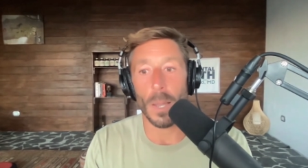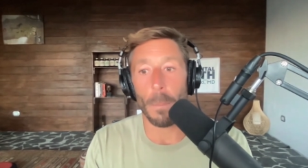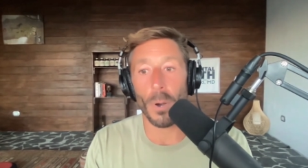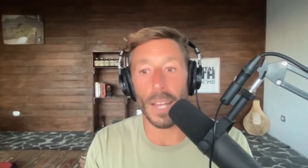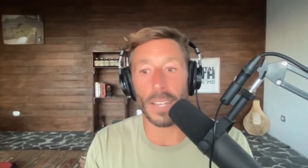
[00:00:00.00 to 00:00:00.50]

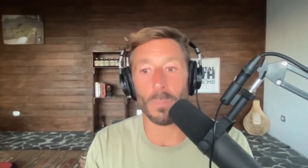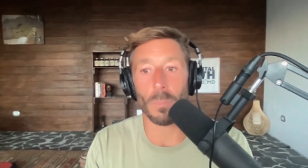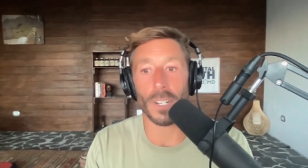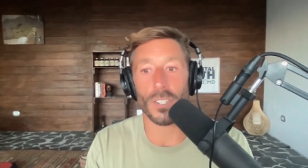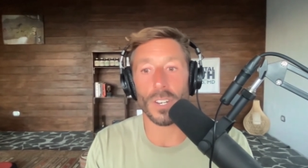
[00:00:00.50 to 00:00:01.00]
put as
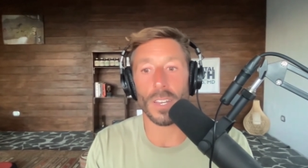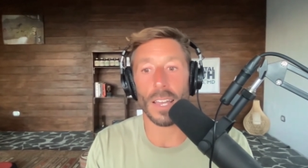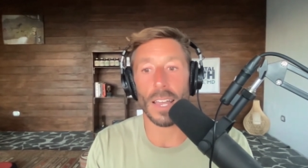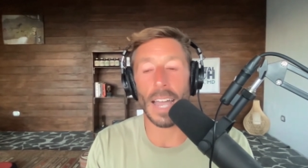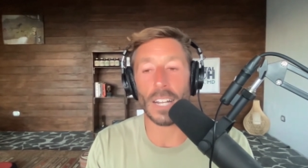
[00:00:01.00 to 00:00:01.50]
much
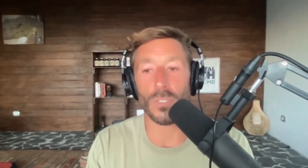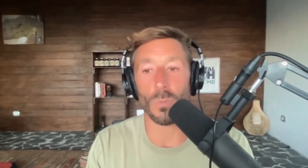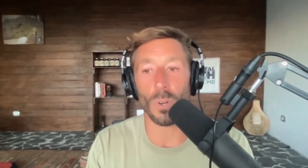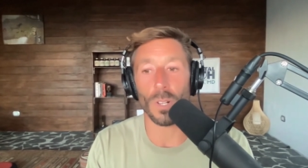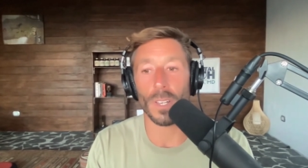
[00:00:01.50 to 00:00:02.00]

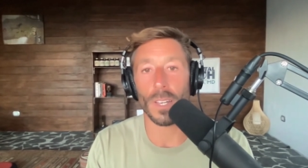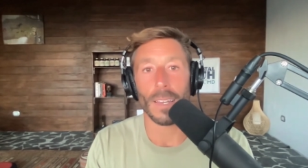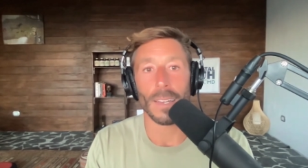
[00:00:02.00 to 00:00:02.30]
actual